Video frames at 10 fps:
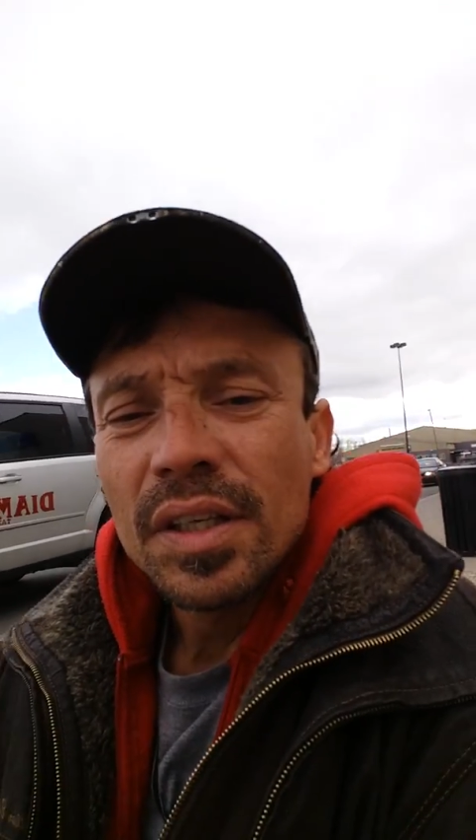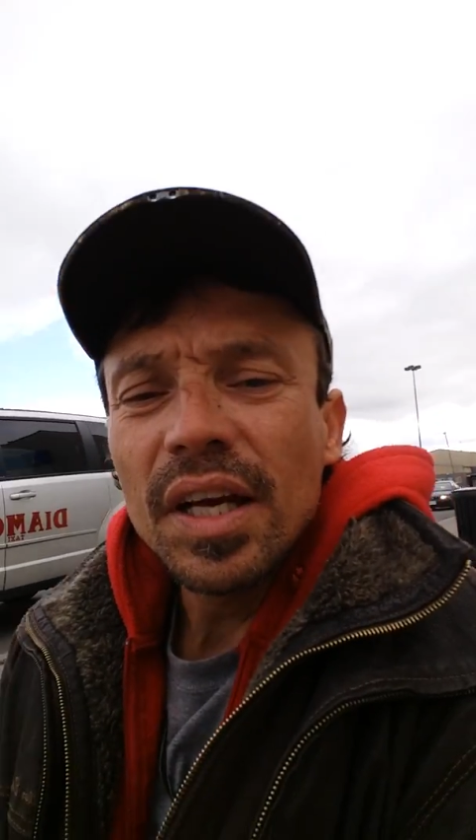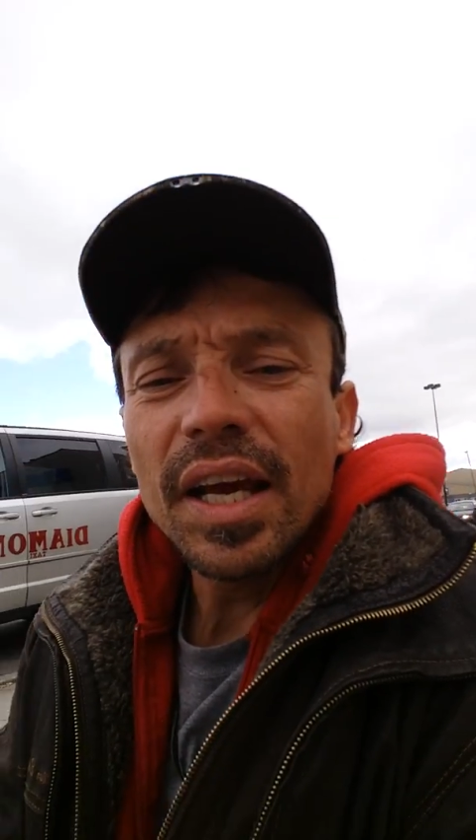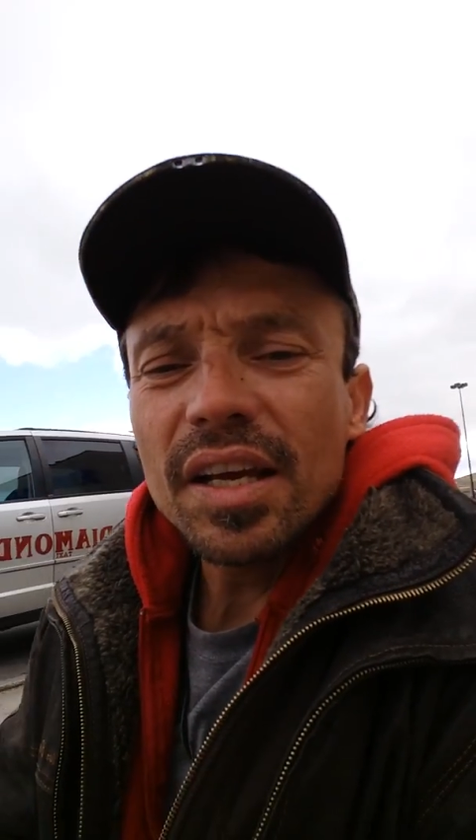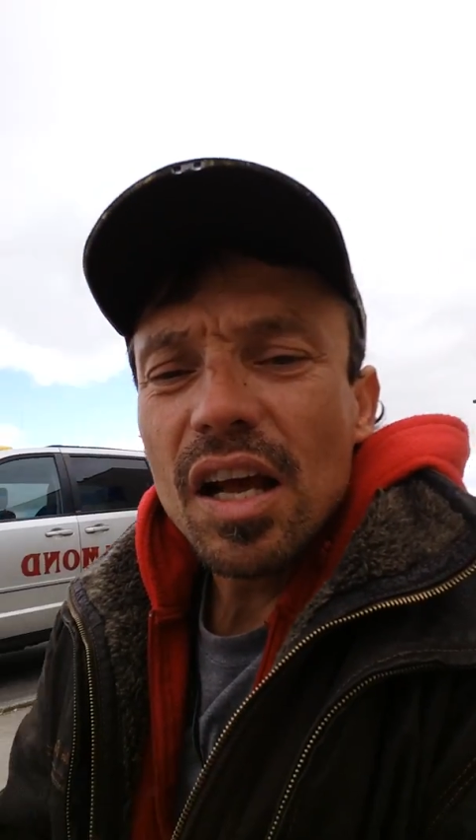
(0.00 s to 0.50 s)

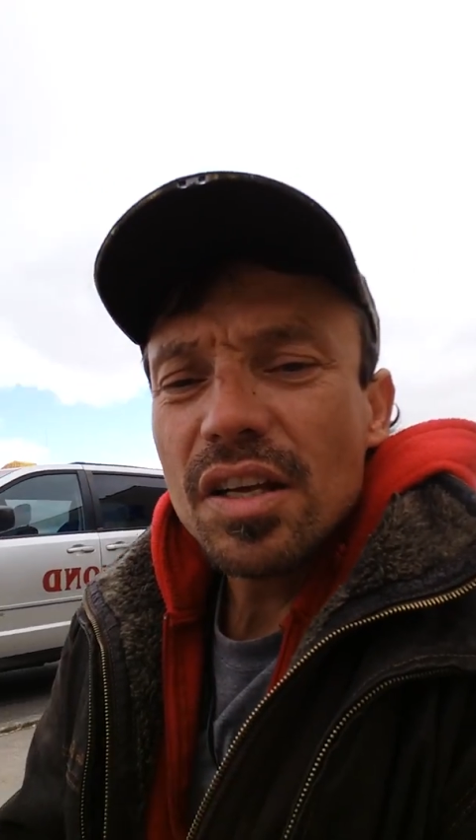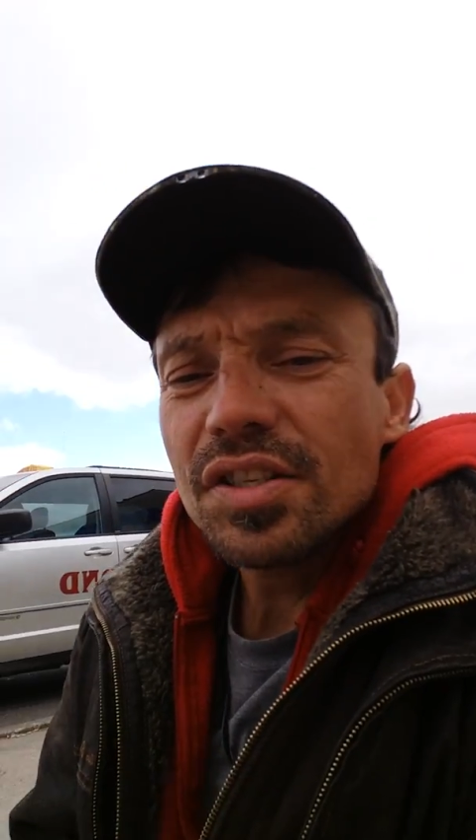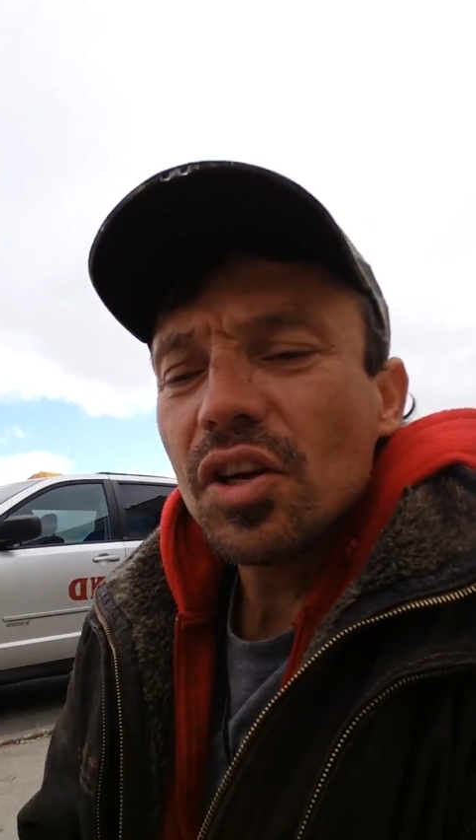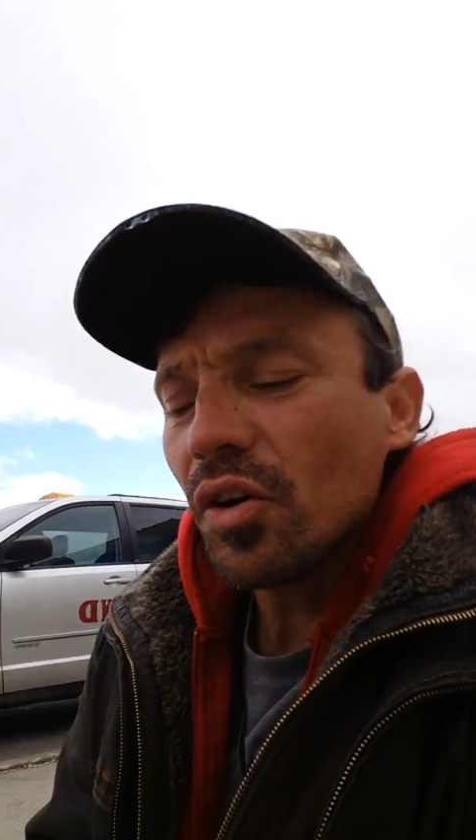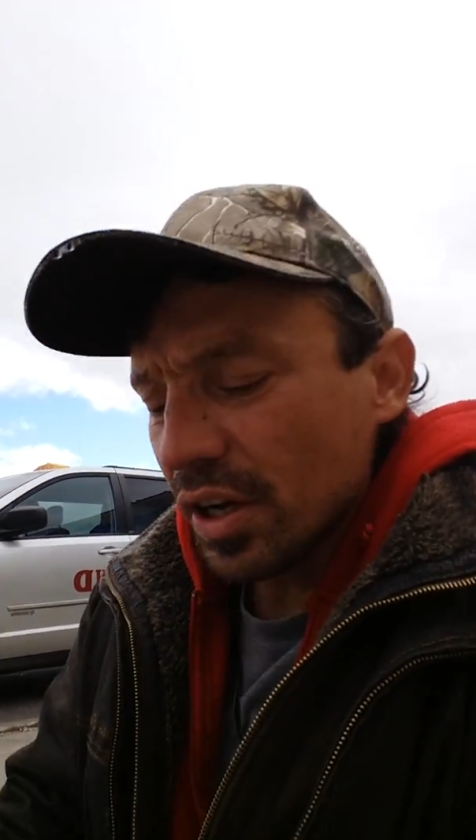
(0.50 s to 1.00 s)
Hey,
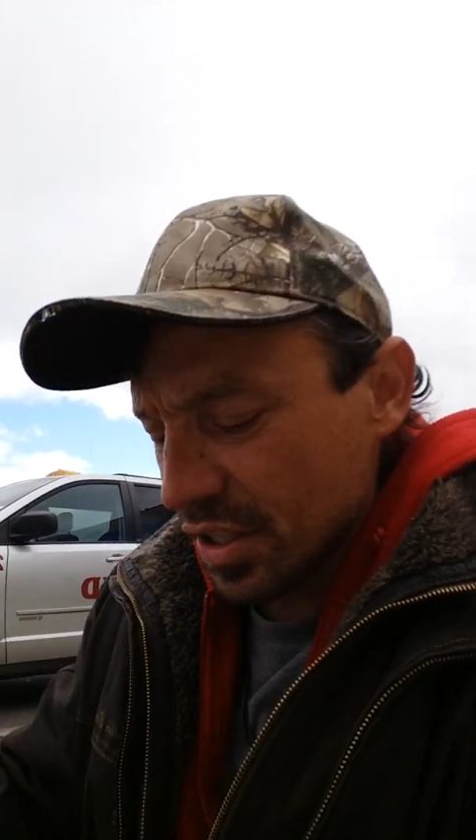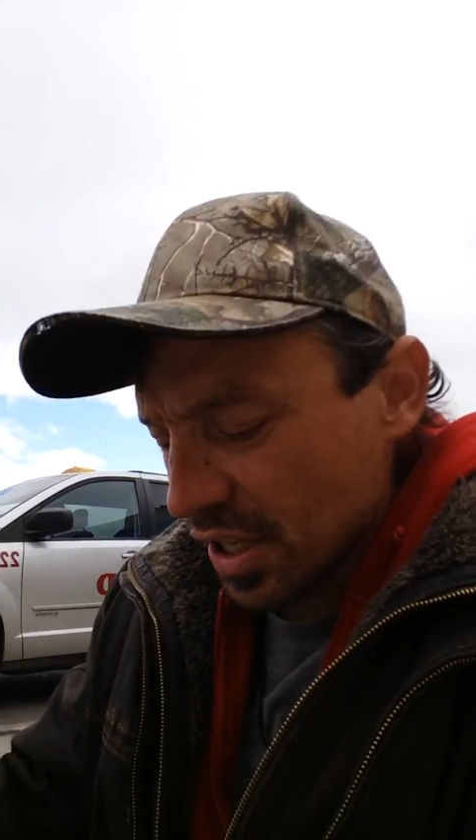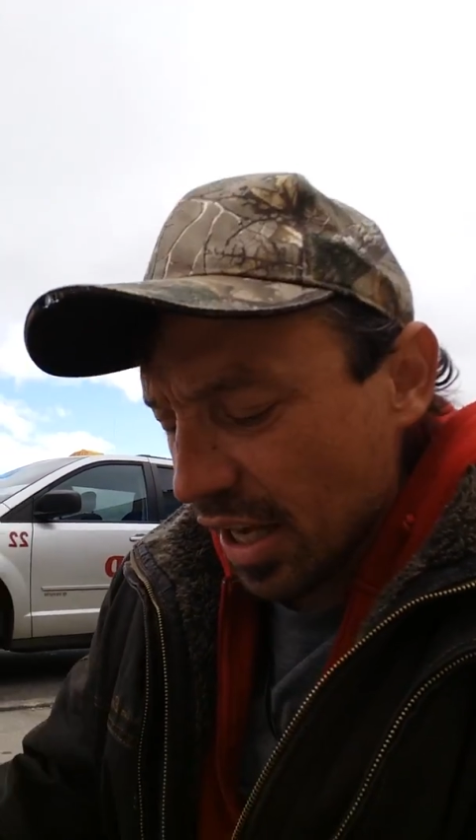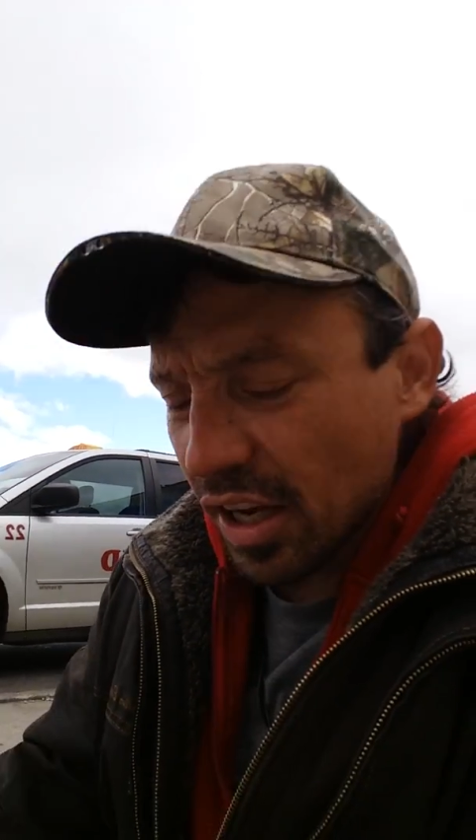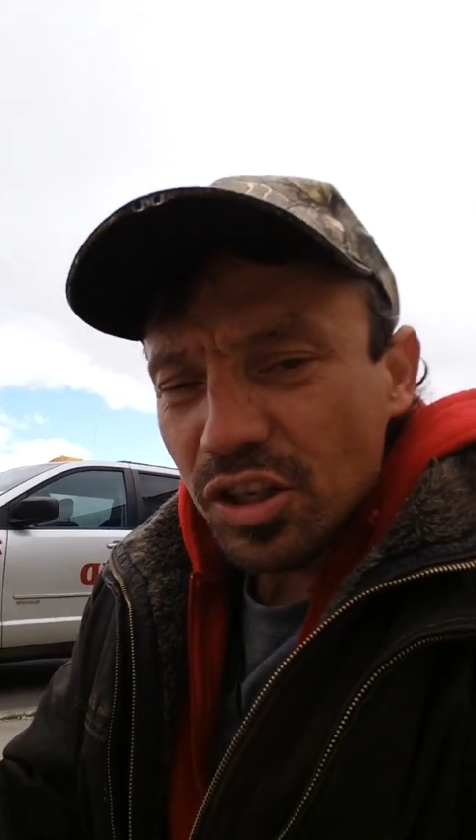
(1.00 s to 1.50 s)
so it's like